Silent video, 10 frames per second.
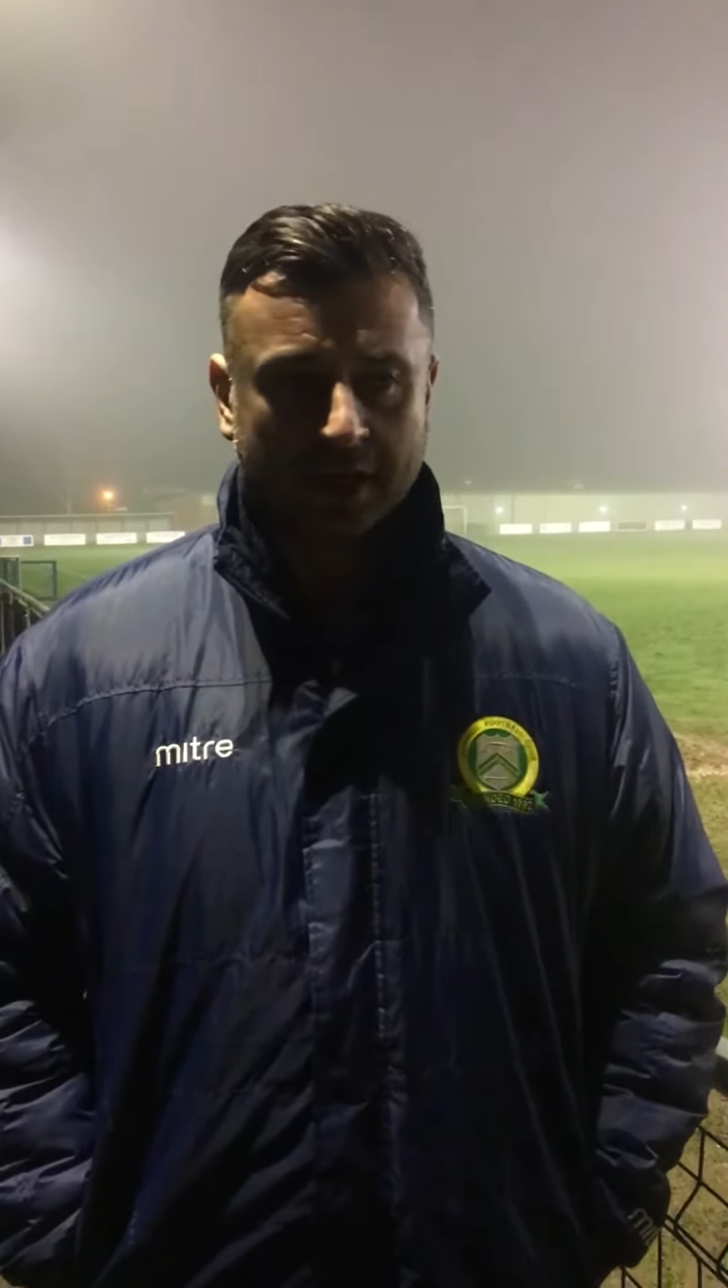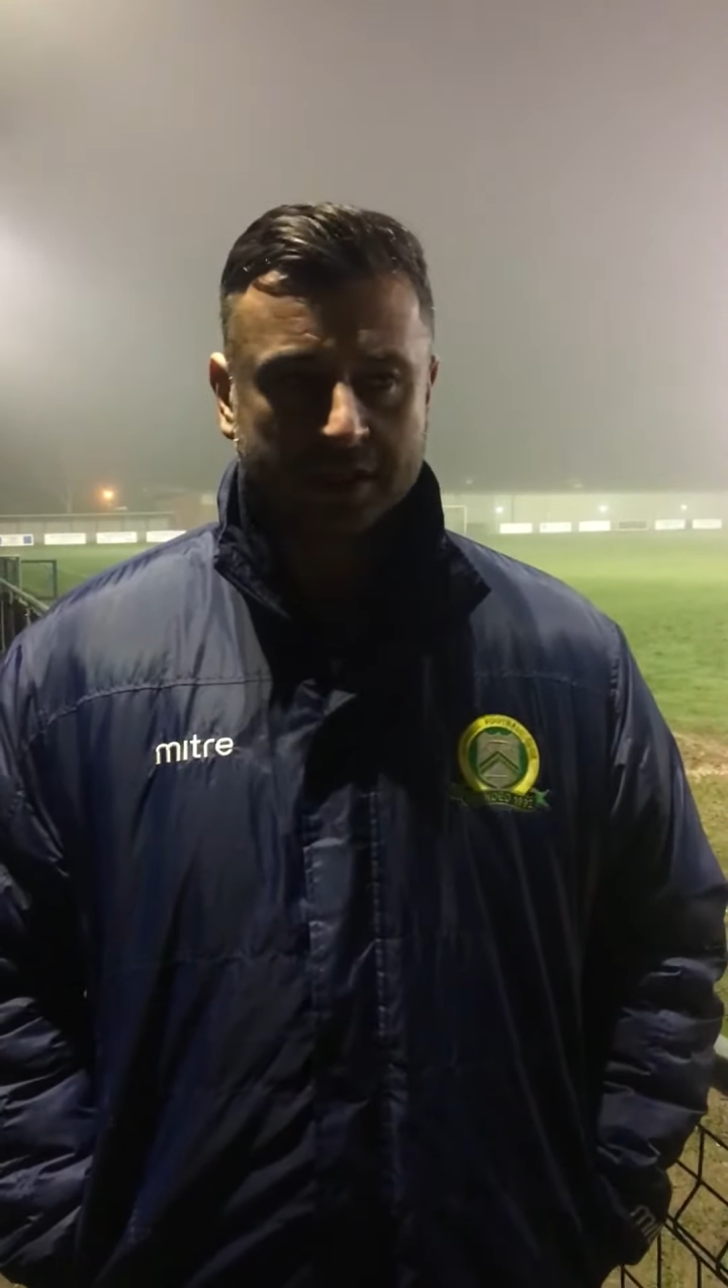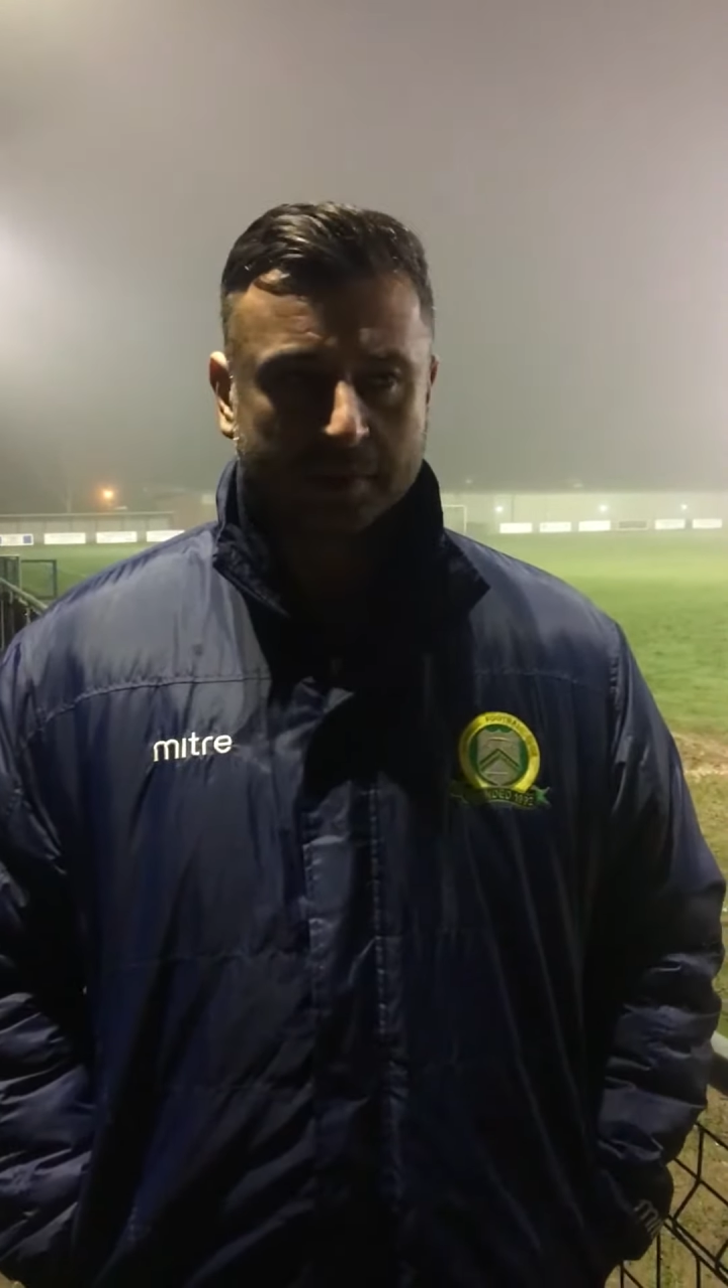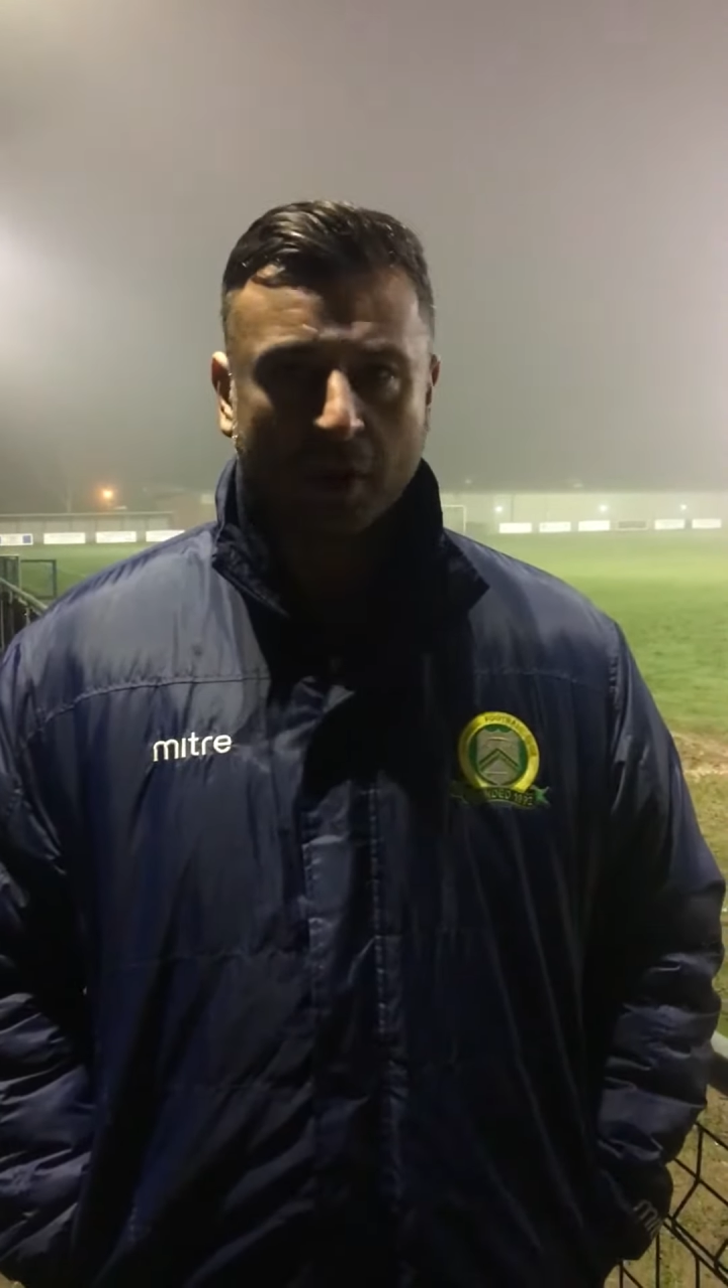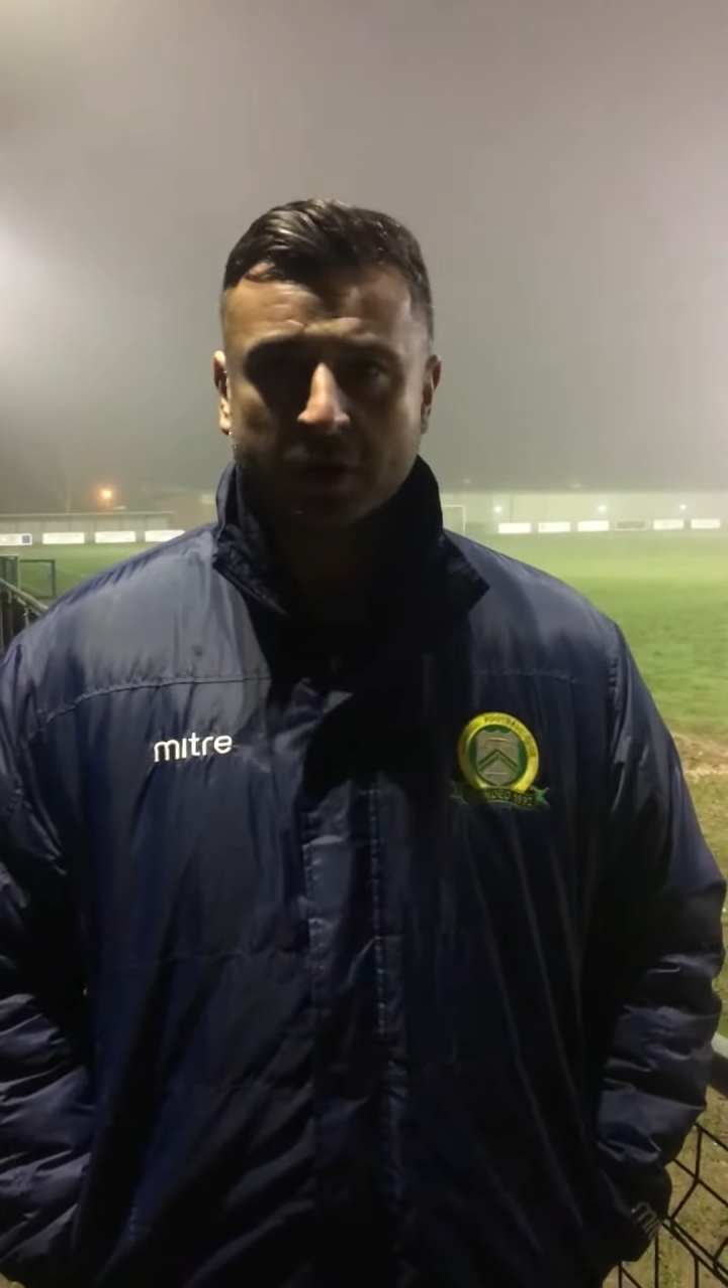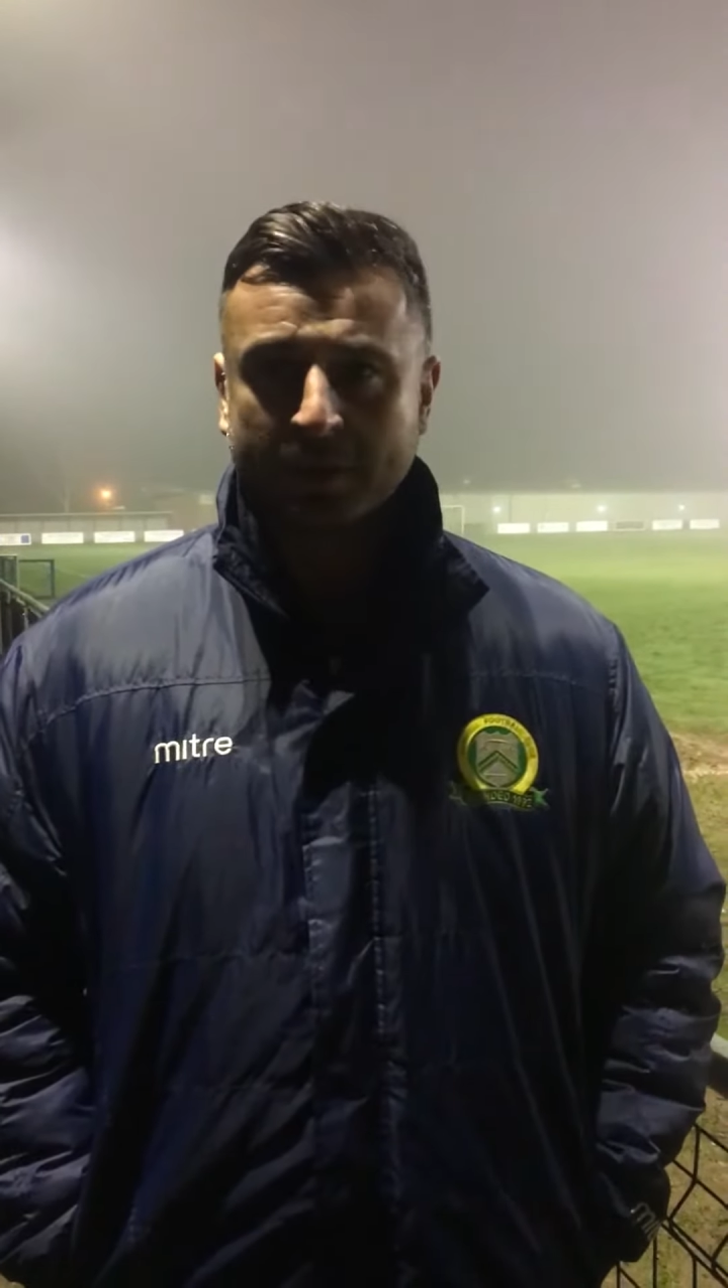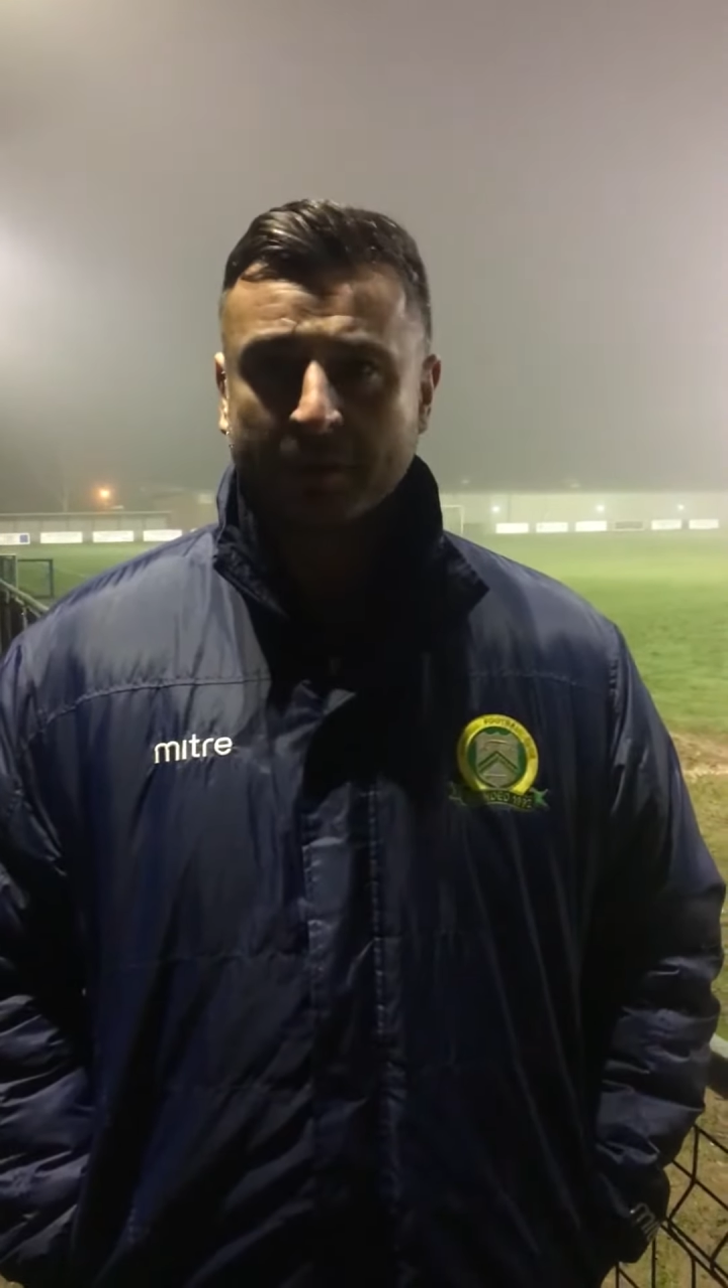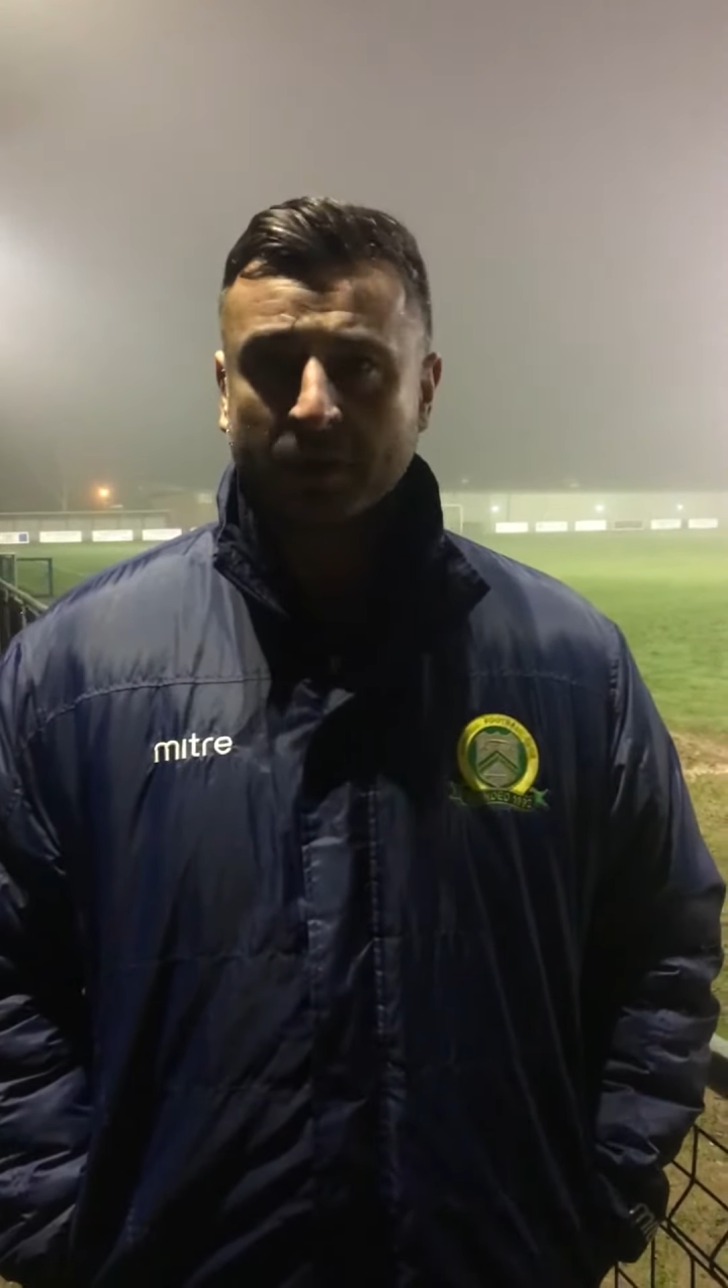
surprised me